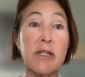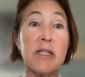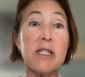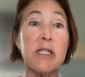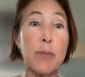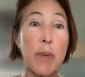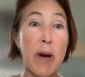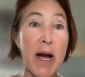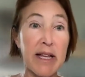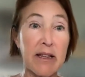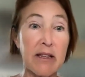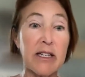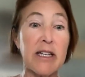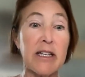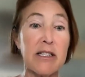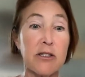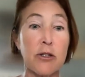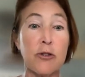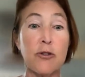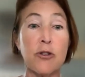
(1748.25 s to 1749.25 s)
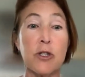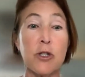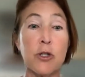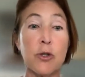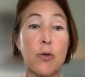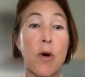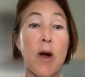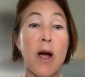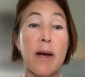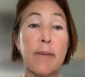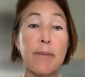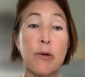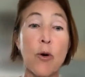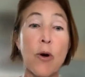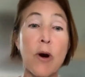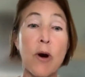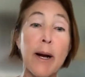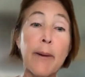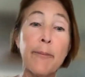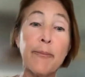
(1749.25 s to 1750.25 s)
this pilot, as you described,
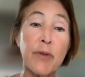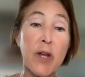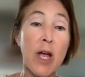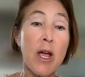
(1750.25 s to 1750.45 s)
Laura,